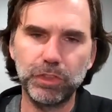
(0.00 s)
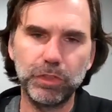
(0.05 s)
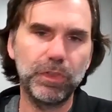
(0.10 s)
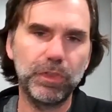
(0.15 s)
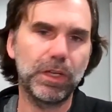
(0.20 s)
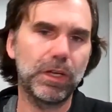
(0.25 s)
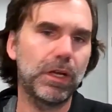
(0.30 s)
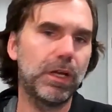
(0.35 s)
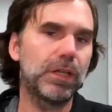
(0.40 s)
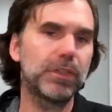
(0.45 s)
You've
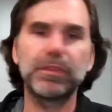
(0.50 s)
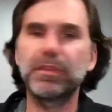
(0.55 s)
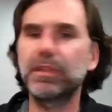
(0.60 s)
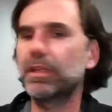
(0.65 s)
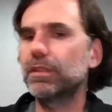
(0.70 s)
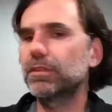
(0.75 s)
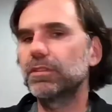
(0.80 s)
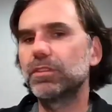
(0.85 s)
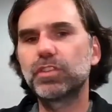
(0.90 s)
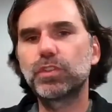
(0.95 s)
got
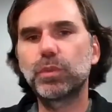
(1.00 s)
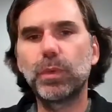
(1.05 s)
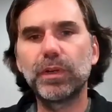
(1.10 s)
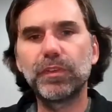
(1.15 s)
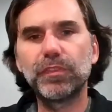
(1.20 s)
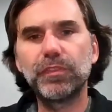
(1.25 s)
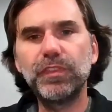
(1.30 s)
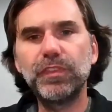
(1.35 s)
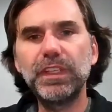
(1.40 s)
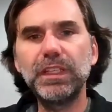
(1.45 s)
100,000
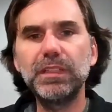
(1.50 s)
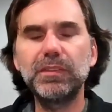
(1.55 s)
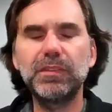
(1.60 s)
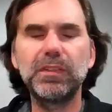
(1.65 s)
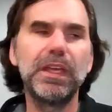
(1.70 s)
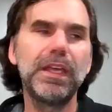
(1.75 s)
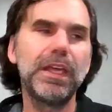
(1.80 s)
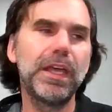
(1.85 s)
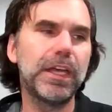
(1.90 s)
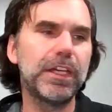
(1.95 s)
square feet
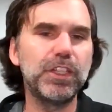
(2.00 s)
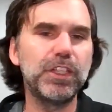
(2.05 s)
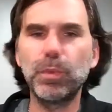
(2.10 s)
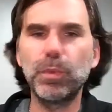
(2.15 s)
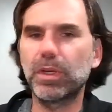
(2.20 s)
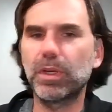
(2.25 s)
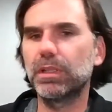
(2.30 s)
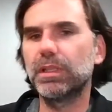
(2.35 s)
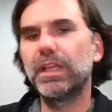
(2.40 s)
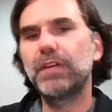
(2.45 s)
and you
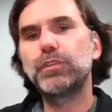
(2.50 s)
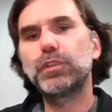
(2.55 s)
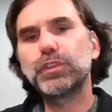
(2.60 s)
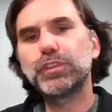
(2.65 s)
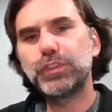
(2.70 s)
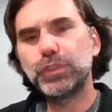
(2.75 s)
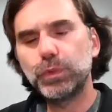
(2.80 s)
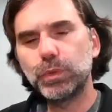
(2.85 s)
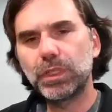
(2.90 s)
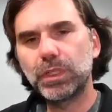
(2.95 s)
want a level
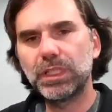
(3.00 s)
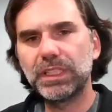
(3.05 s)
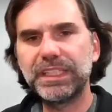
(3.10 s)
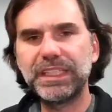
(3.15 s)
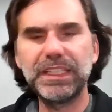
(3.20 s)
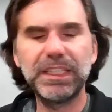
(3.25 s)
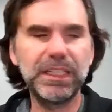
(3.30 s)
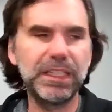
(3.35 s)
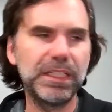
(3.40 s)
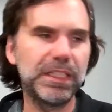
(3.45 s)
2
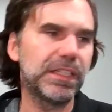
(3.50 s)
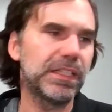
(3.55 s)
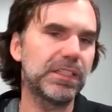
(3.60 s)
clean,